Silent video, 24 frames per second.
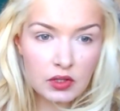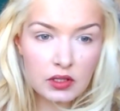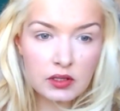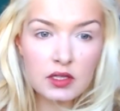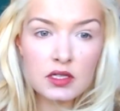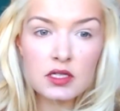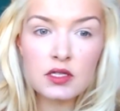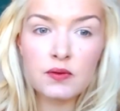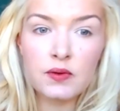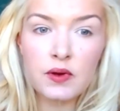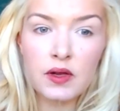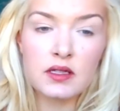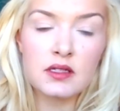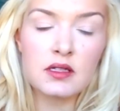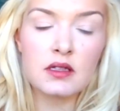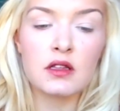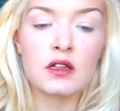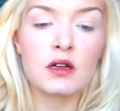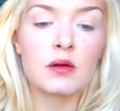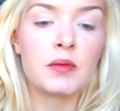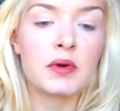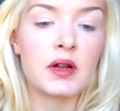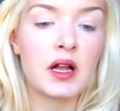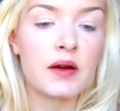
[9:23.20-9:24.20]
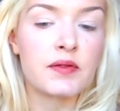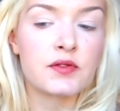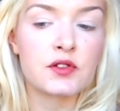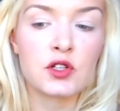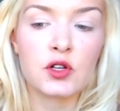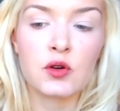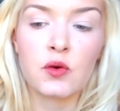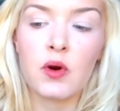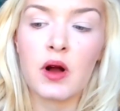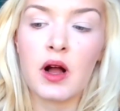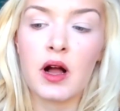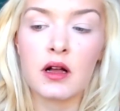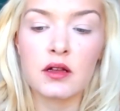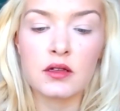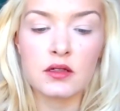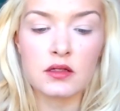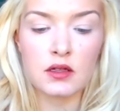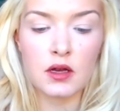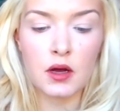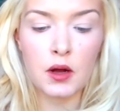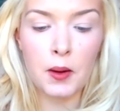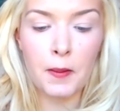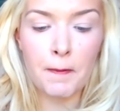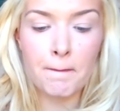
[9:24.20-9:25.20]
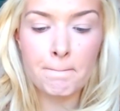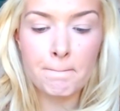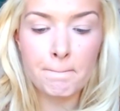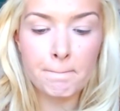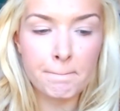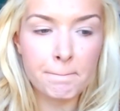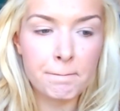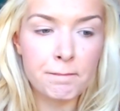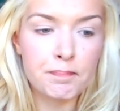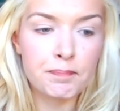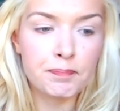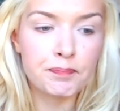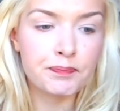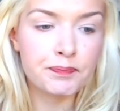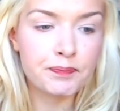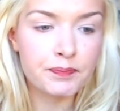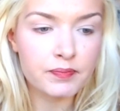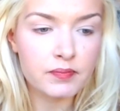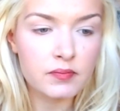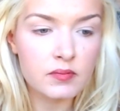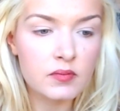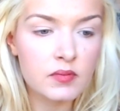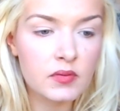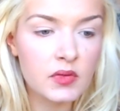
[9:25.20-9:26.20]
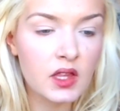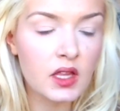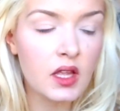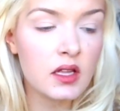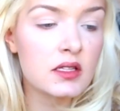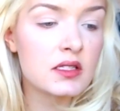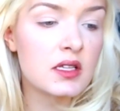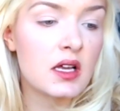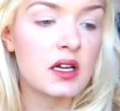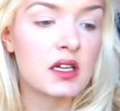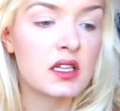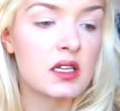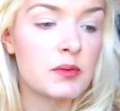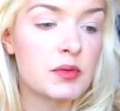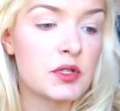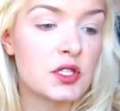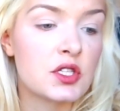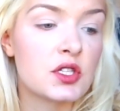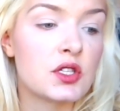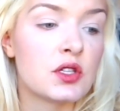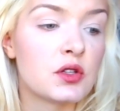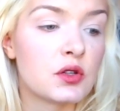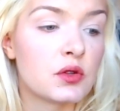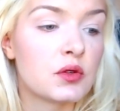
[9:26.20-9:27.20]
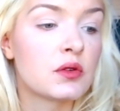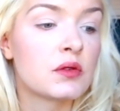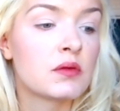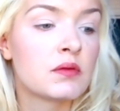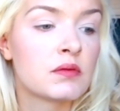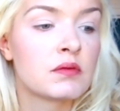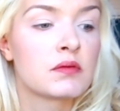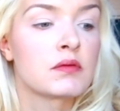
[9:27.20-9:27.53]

And this fades a little bit after a while, so it's not going to be too